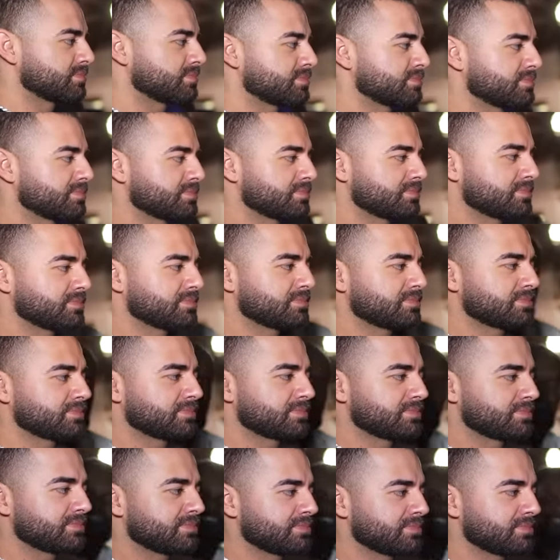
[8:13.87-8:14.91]

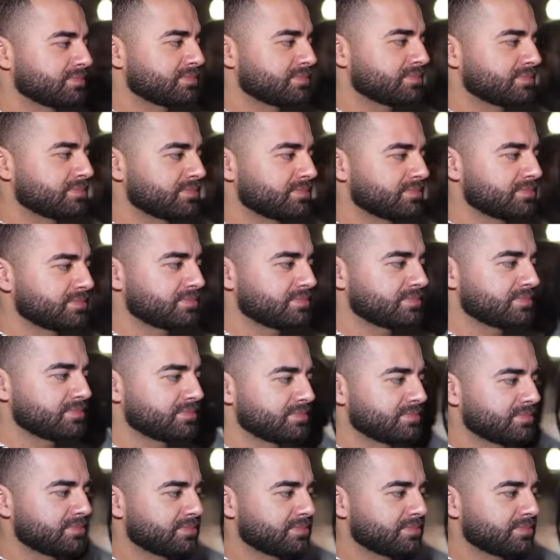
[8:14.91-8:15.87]
(silent)